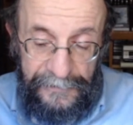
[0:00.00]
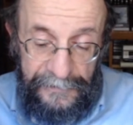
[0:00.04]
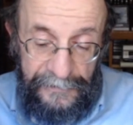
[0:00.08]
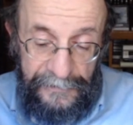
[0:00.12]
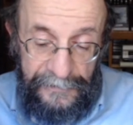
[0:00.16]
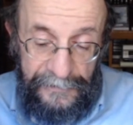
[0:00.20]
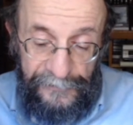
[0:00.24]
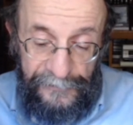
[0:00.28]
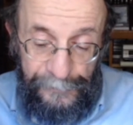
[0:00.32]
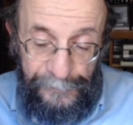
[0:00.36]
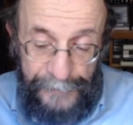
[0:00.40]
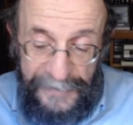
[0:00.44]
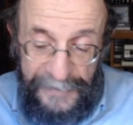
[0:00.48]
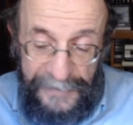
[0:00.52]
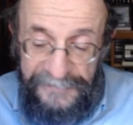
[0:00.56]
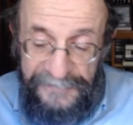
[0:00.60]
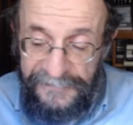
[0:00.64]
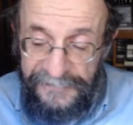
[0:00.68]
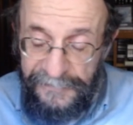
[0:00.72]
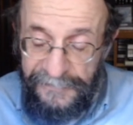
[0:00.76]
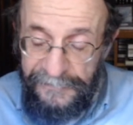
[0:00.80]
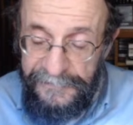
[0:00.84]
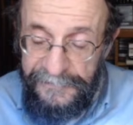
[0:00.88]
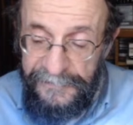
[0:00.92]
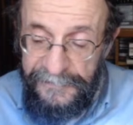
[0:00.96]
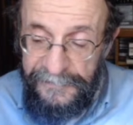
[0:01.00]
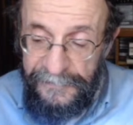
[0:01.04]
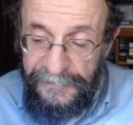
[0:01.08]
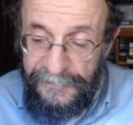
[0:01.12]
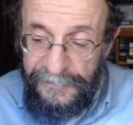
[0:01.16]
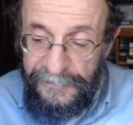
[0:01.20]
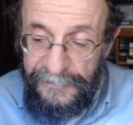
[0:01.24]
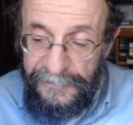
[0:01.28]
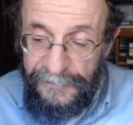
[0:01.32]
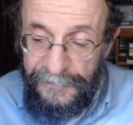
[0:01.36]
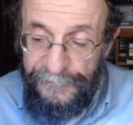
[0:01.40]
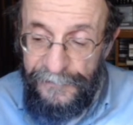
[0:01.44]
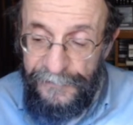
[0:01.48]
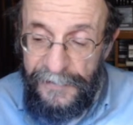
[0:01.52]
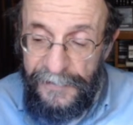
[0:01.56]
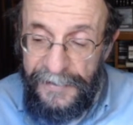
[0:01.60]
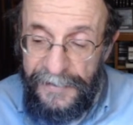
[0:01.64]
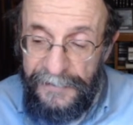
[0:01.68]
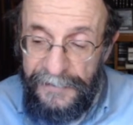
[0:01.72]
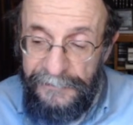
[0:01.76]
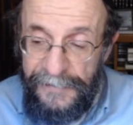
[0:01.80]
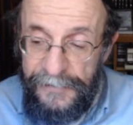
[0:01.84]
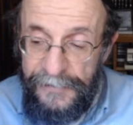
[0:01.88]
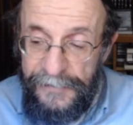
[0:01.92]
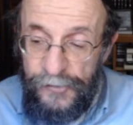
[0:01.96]
is basically a
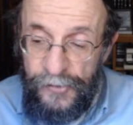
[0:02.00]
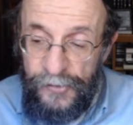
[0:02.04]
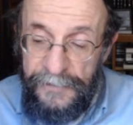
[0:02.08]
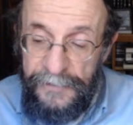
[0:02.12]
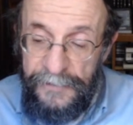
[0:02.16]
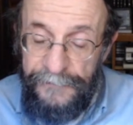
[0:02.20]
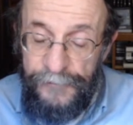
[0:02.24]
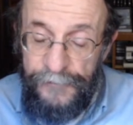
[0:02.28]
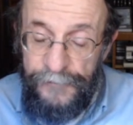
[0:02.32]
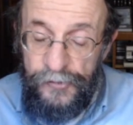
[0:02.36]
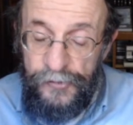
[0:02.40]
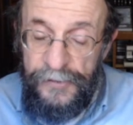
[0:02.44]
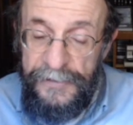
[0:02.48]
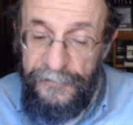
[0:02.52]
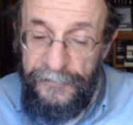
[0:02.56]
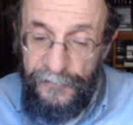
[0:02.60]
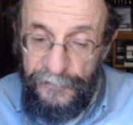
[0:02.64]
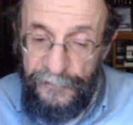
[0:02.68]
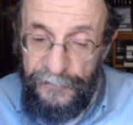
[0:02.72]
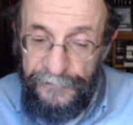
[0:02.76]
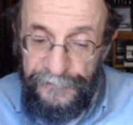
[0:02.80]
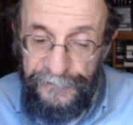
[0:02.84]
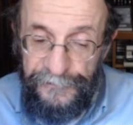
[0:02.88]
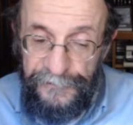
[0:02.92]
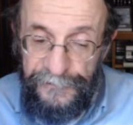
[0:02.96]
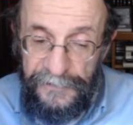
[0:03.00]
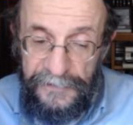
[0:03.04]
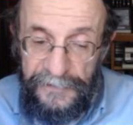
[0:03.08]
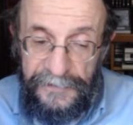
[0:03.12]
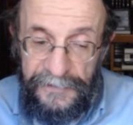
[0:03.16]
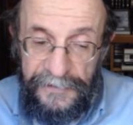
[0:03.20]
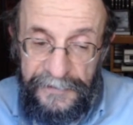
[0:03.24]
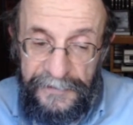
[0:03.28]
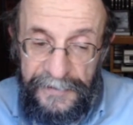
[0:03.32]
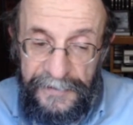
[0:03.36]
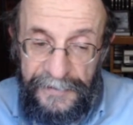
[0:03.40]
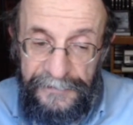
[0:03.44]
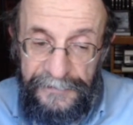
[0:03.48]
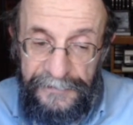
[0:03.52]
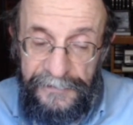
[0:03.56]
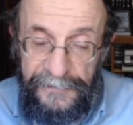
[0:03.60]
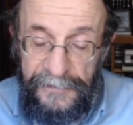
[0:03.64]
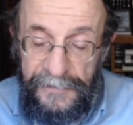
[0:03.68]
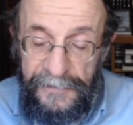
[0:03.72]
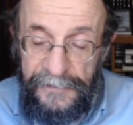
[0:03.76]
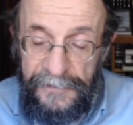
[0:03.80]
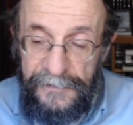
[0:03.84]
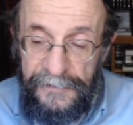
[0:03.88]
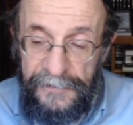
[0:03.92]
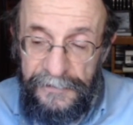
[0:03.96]
violation of shituf. Again,
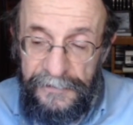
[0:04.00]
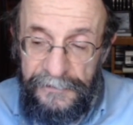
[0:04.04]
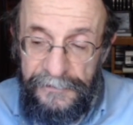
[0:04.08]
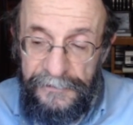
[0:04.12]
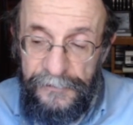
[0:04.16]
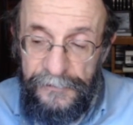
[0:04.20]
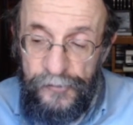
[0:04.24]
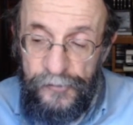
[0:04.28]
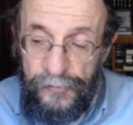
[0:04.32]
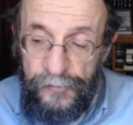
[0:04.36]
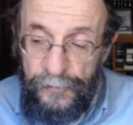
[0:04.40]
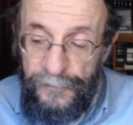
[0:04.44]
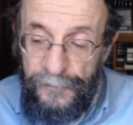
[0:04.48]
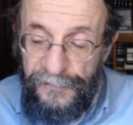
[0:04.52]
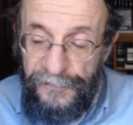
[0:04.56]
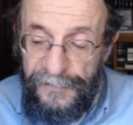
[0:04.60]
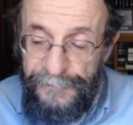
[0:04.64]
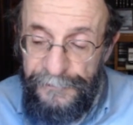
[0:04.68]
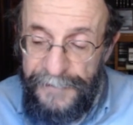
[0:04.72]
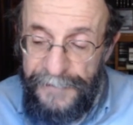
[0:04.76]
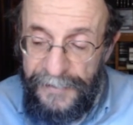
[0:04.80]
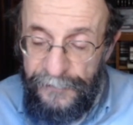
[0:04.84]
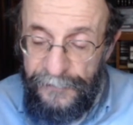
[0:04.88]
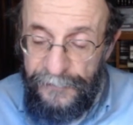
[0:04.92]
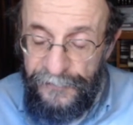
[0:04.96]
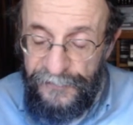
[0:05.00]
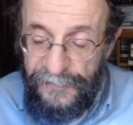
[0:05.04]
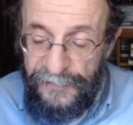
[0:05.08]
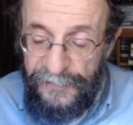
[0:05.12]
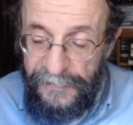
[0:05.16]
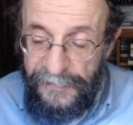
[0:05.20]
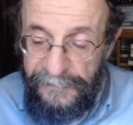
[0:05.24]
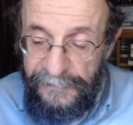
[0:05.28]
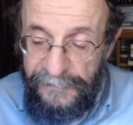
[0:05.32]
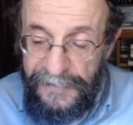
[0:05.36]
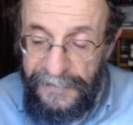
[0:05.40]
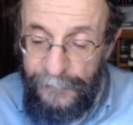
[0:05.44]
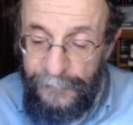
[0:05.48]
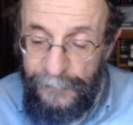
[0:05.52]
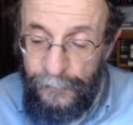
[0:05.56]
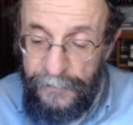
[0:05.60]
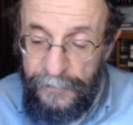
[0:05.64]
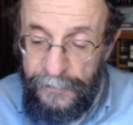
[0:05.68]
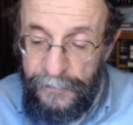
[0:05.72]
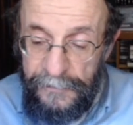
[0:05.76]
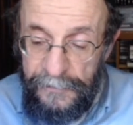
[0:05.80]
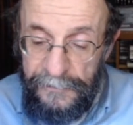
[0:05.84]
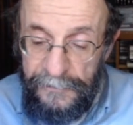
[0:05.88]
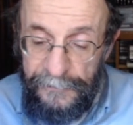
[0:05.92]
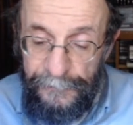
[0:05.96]
the Jews at Mount Sinai
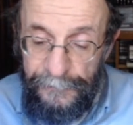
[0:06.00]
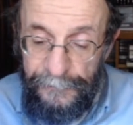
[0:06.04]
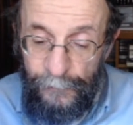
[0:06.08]
were